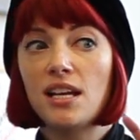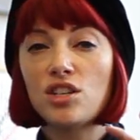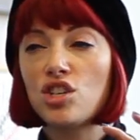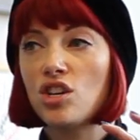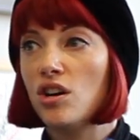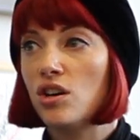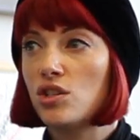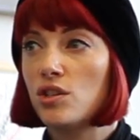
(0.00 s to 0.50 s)
in
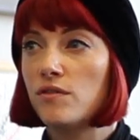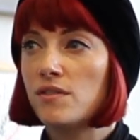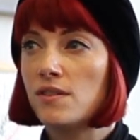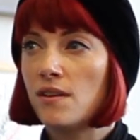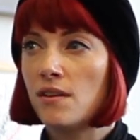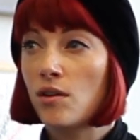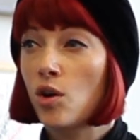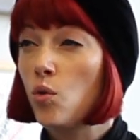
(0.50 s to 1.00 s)
charge of
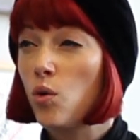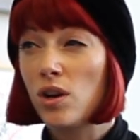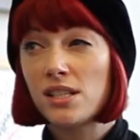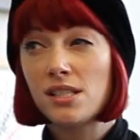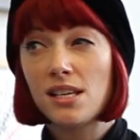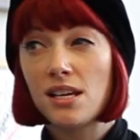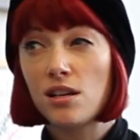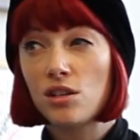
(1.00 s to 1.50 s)

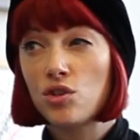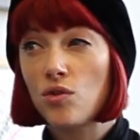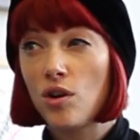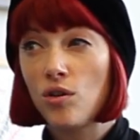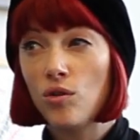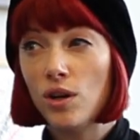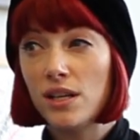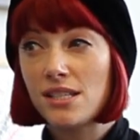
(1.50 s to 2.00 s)
quality
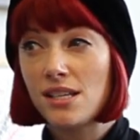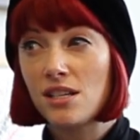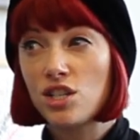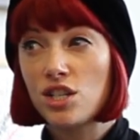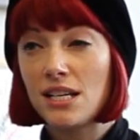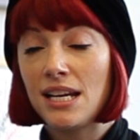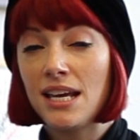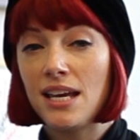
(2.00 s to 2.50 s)
control,
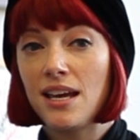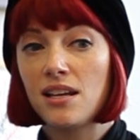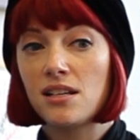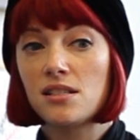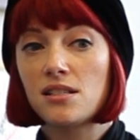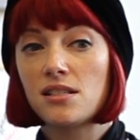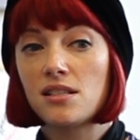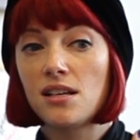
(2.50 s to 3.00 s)
essentially,
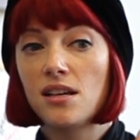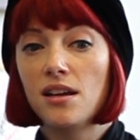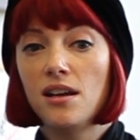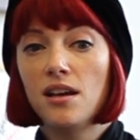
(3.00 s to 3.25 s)
and